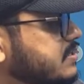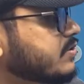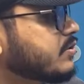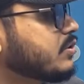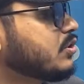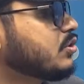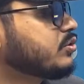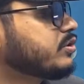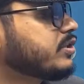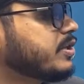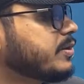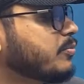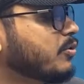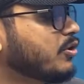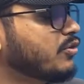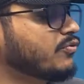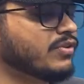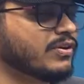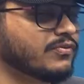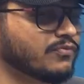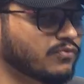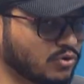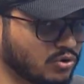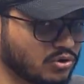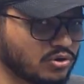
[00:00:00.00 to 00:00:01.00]
equal to
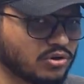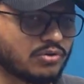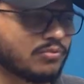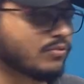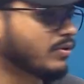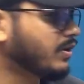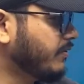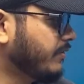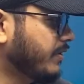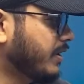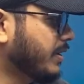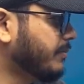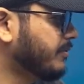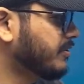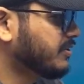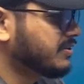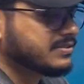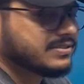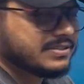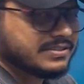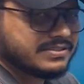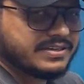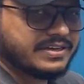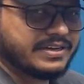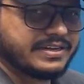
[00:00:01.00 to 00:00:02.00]
3.14 or whatever. I mean, this is
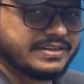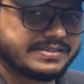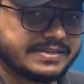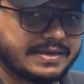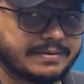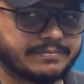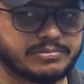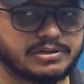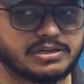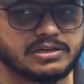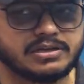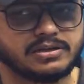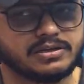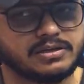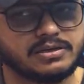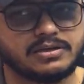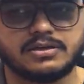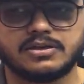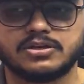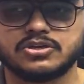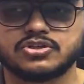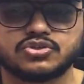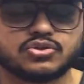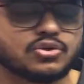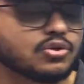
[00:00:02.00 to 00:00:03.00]
just an example.
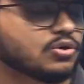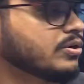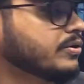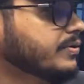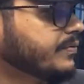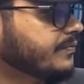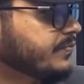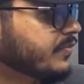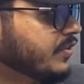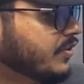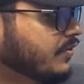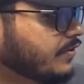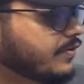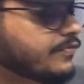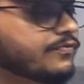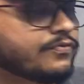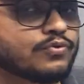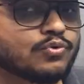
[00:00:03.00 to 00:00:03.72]
So if